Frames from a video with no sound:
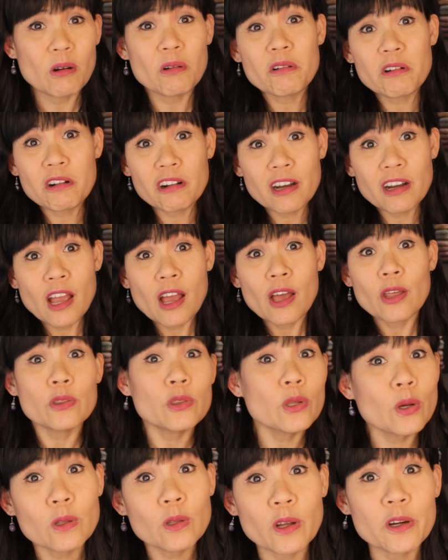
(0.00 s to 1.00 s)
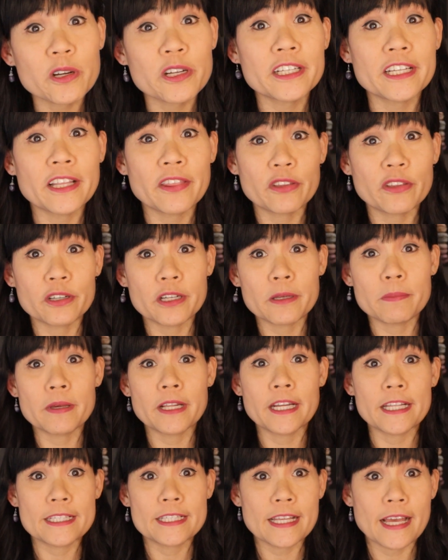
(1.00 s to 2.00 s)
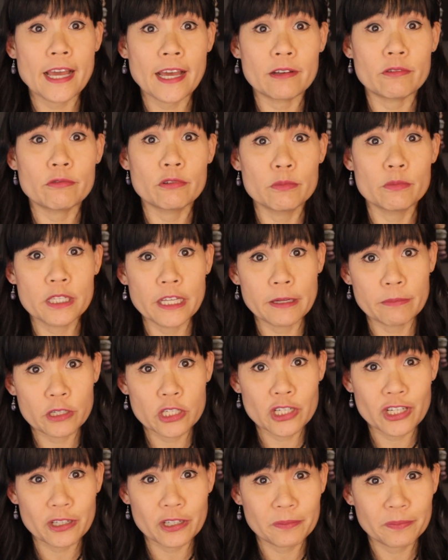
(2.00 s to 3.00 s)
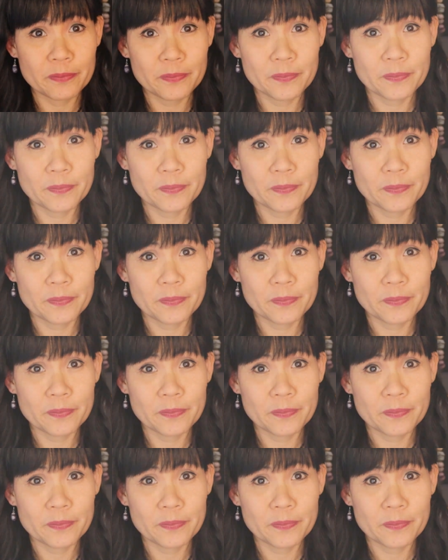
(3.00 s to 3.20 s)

or no longer than 30 minutes at room temperature.